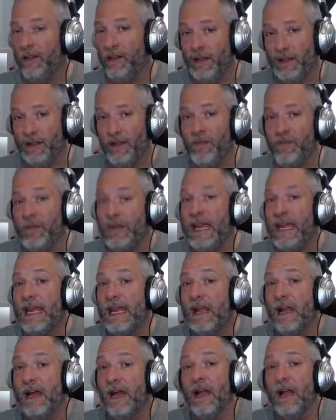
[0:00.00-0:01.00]
to
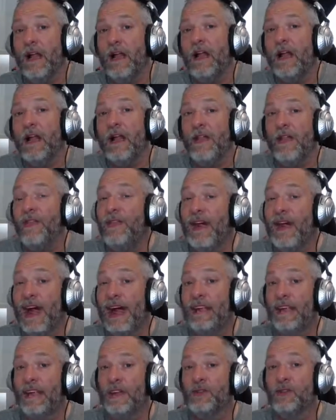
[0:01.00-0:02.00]
me,
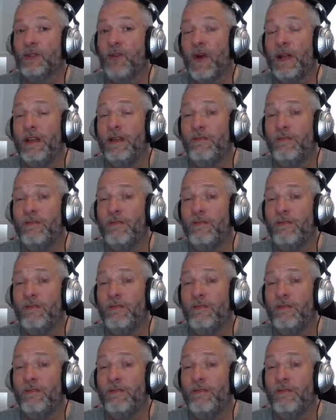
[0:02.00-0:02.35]
that is one